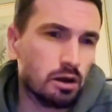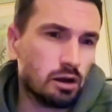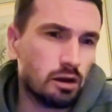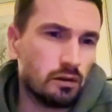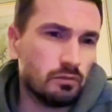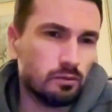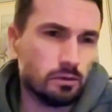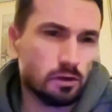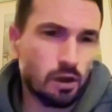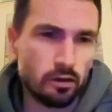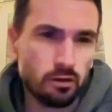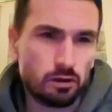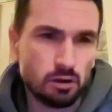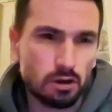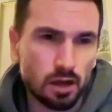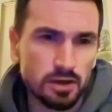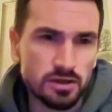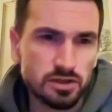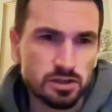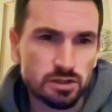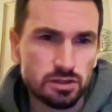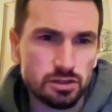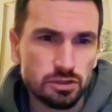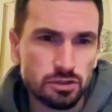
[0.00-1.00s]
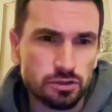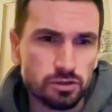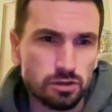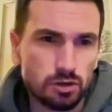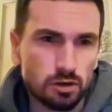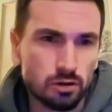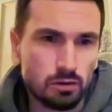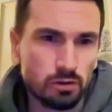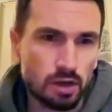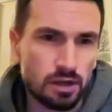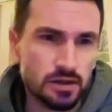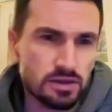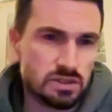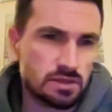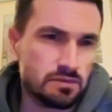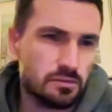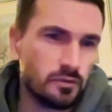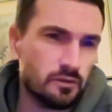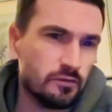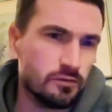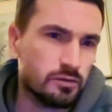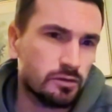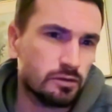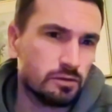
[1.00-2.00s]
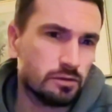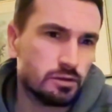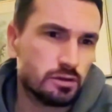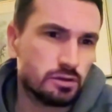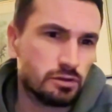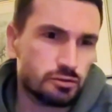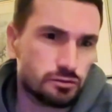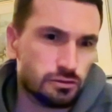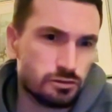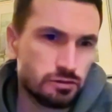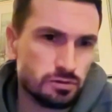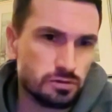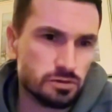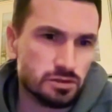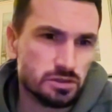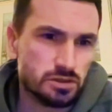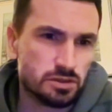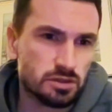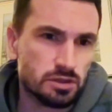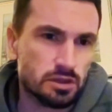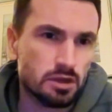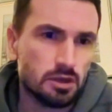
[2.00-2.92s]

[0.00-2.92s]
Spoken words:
of localized control, like some of the Druze